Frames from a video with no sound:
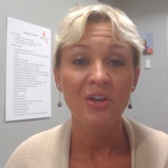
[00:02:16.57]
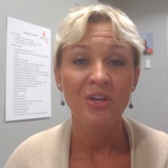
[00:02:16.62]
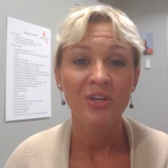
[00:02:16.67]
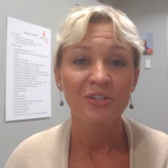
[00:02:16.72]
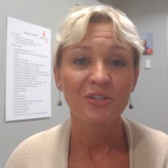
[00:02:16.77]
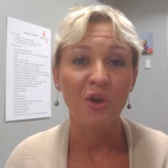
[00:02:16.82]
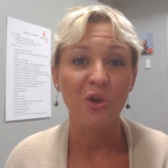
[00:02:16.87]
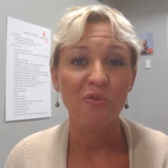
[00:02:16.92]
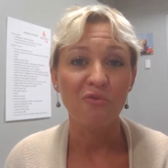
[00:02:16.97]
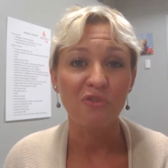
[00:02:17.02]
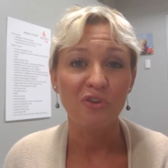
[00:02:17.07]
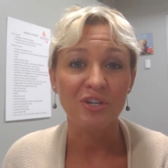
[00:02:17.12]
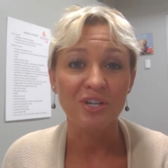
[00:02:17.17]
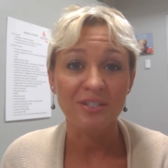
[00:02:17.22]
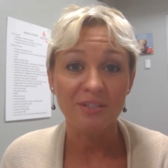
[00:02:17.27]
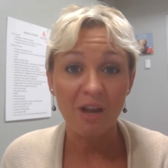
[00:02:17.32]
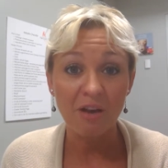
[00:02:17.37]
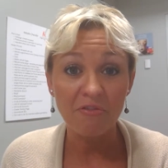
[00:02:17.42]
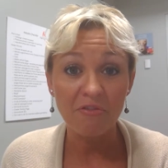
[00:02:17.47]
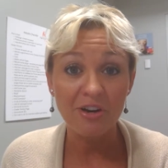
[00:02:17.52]
So for
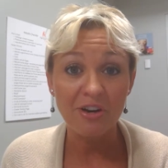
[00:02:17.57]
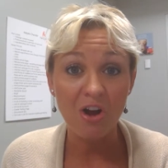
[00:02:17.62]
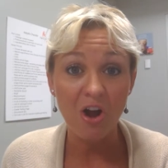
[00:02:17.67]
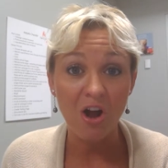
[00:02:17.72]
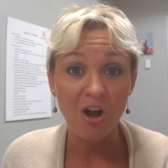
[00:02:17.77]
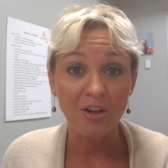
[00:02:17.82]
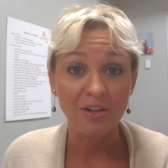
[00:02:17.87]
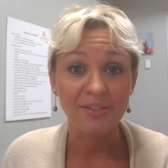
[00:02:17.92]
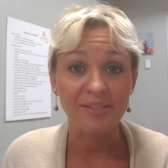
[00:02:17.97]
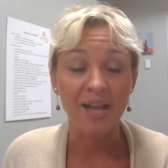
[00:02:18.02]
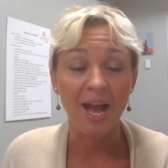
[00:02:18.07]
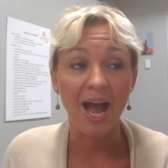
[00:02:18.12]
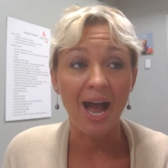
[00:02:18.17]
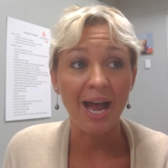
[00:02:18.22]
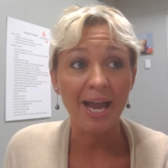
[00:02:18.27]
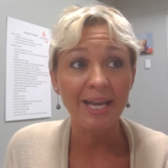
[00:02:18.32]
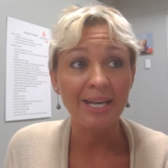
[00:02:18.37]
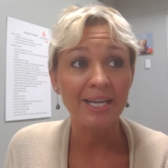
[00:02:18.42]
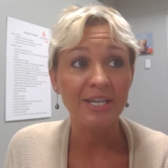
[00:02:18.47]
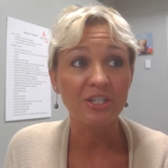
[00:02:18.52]
discovery calls,
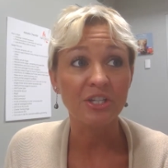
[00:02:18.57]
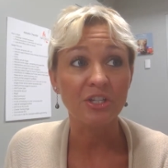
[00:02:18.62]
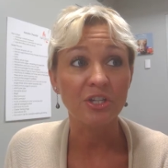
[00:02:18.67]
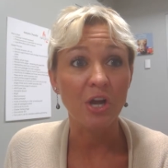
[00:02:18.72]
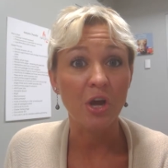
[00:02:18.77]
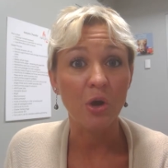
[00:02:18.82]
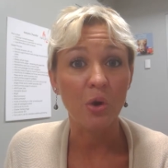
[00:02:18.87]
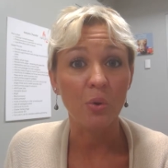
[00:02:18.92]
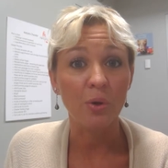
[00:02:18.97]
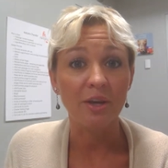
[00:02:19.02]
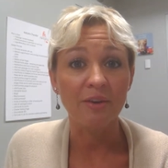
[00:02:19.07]
I need to know,